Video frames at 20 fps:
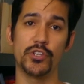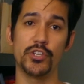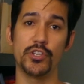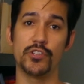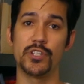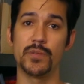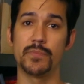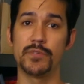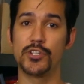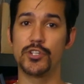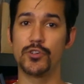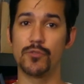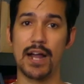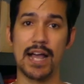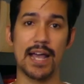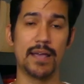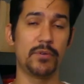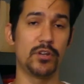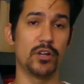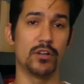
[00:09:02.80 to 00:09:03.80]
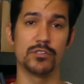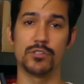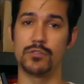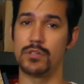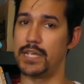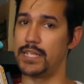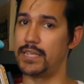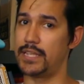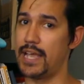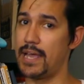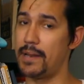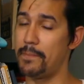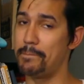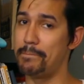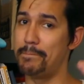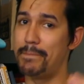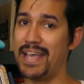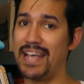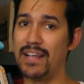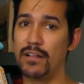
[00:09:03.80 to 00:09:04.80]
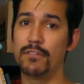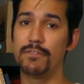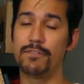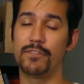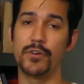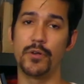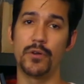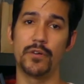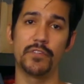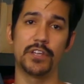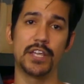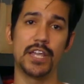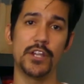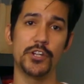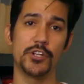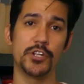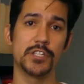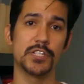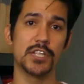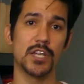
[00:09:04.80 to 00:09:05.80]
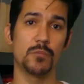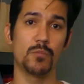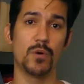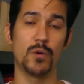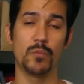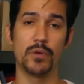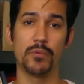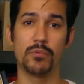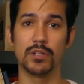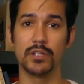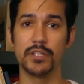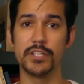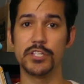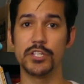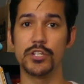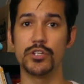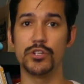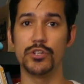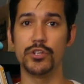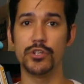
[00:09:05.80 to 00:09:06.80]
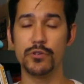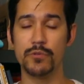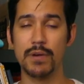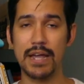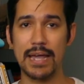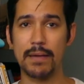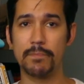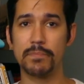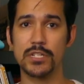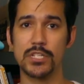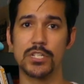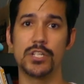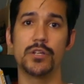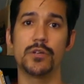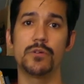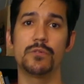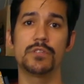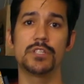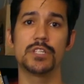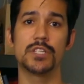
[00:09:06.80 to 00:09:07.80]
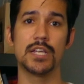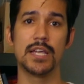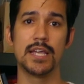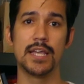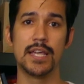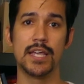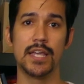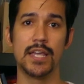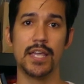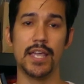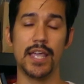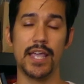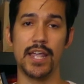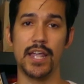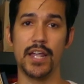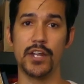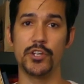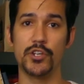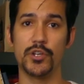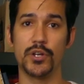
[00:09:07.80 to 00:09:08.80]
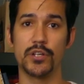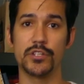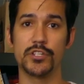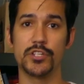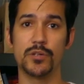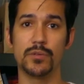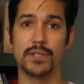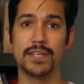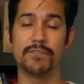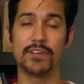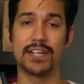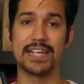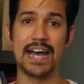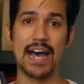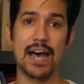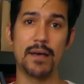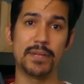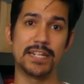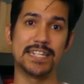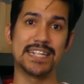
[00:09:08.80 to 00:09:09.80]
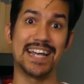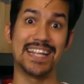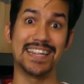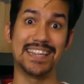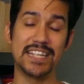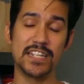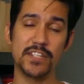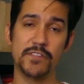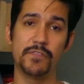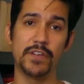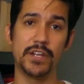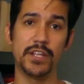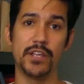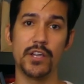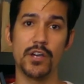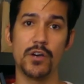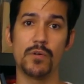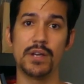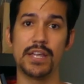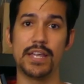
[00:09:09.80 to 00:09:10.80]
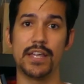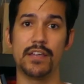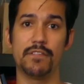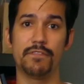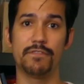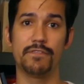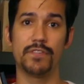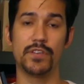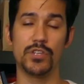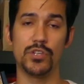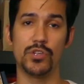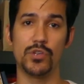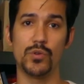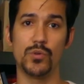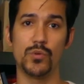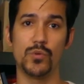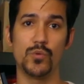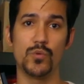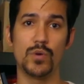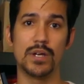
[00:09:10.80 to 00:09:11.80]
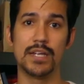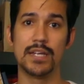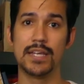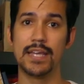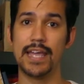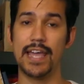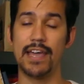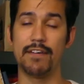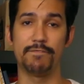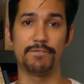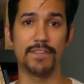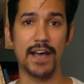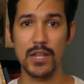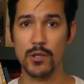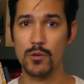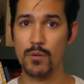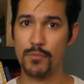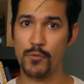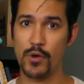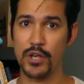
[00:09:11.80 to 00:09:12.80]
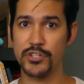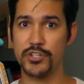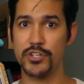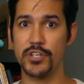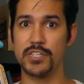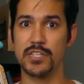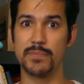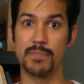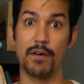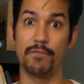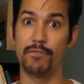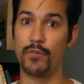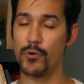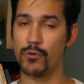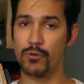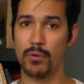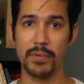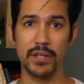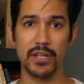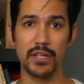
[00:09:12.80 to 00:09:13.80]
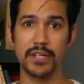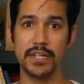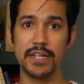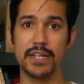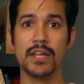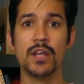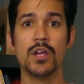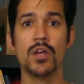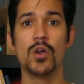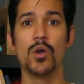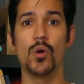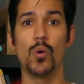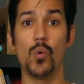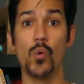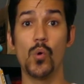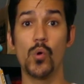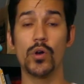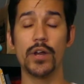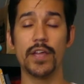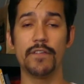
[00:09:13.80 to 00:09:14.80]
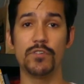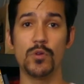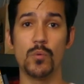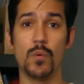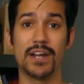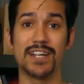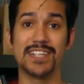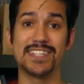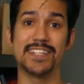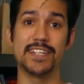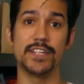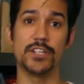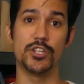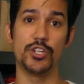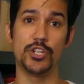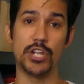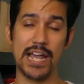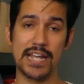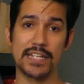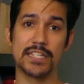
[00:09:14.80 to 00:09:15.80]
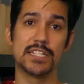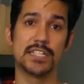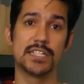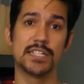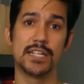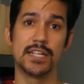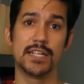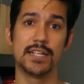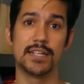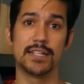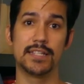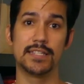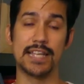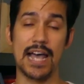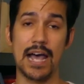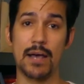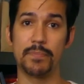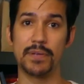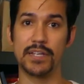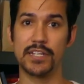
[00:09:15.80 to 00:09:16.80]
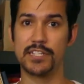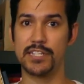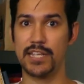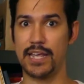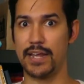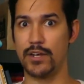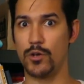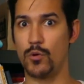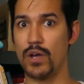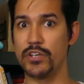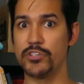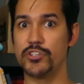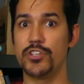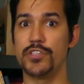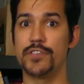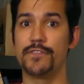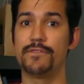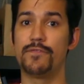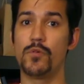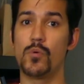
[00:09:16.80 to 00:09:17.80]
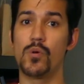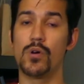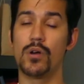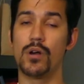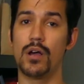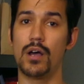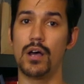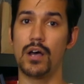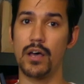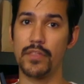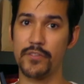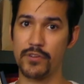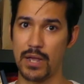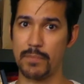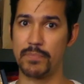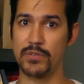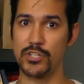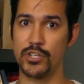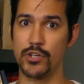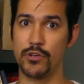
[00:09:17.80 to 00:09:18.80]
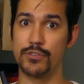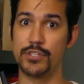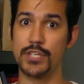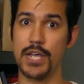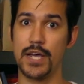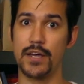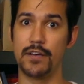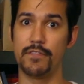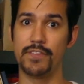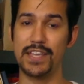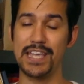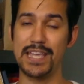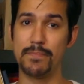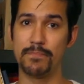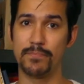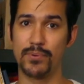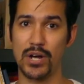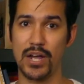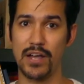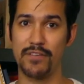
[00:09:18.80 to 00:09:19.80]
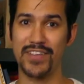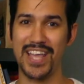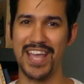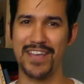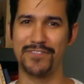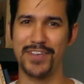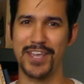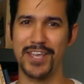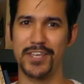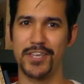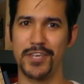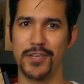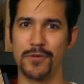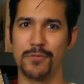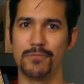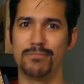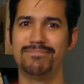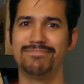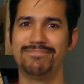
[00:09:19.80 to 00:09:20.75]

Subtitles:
that you subscribe, and also hit that bell for notifications on when we release new episodes. And you can also leave a comment on this video if you have follow-up questions about vulnerability, or if you want to suggest topics and questions for other episodes of Improv FAQ.